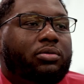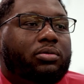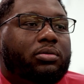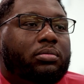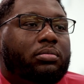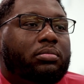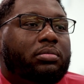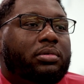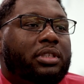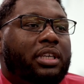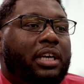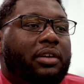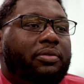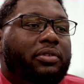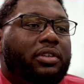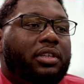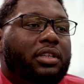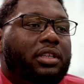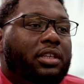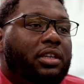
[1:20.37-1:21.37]
you
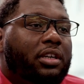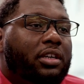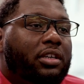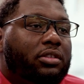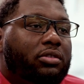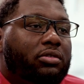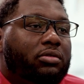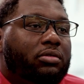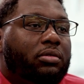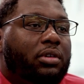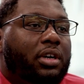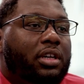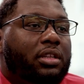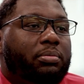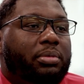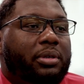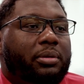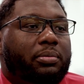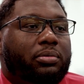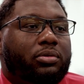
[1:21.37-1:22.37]
definitely learn through other
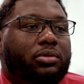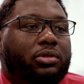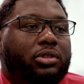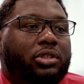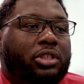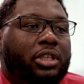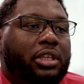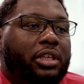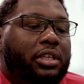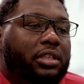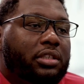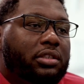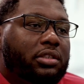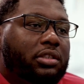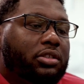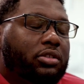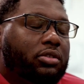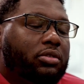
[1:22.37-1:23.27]
people's journeys and